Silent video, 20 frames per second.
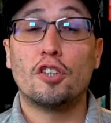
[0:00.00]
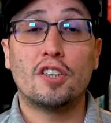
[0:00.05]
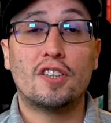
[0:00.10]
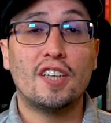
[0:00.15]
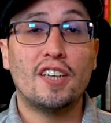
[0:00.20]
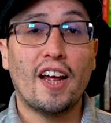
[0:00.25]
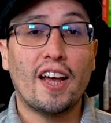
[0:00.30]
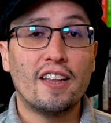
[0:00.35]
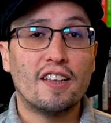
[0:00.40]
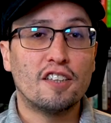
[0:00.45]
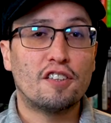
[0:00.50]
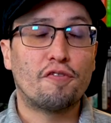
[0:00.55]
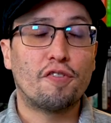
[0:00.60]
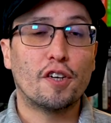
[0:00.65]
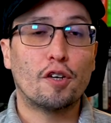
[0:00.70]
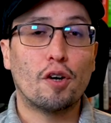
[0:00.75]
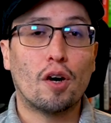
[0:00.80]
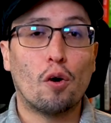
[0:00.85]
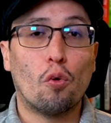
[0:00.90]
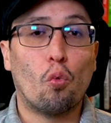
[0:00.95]
today, let's
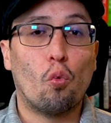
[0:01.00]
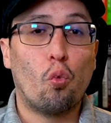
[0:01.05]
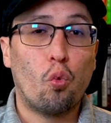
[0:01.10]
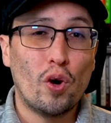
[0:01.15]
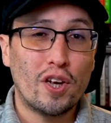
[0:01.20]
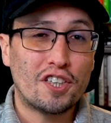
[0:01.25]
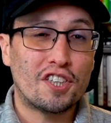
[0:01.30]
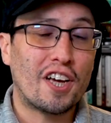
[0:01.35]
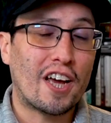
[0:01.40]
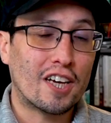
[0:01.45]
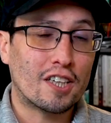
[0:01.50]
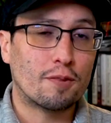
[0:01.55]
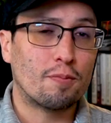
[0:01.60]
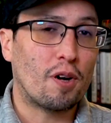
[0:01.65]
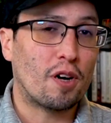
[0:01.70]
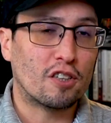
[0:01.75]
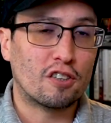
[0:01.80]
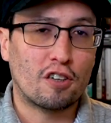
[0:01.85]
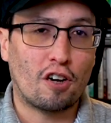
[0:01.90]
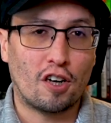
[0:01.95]
figure out which
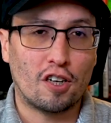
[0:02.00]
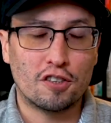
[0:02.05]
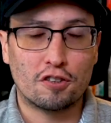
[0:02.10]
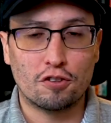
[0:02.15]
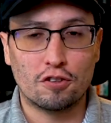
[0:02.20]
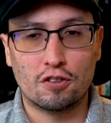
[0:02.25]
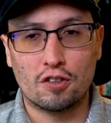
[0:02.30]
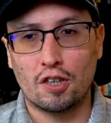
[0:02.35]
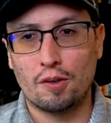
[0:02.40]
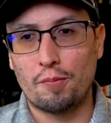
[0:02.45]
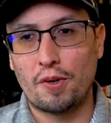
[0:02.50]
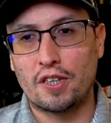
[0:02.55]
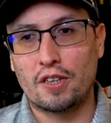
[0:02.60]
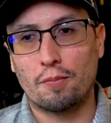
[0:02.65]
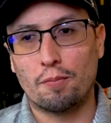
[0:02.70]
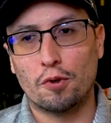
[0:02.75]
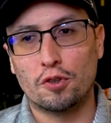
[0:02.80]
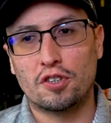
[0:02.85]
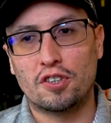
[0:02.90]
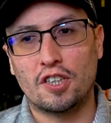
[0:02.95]
Xbox console is gonna make the
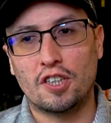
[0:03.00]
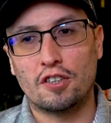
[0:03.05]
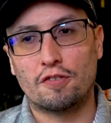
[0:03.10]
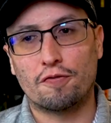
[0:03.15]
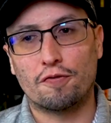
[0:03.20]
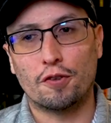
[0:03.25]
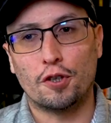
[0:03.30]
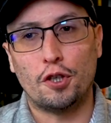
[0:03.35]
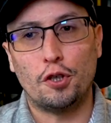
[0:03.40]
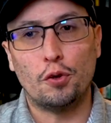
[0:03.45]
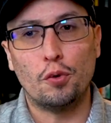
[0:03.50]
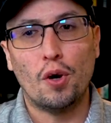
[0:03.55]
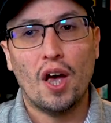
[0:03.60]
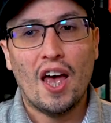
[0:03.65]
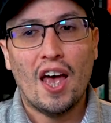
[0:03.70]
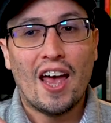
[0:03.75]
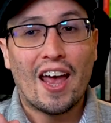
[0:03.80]
most sense for you.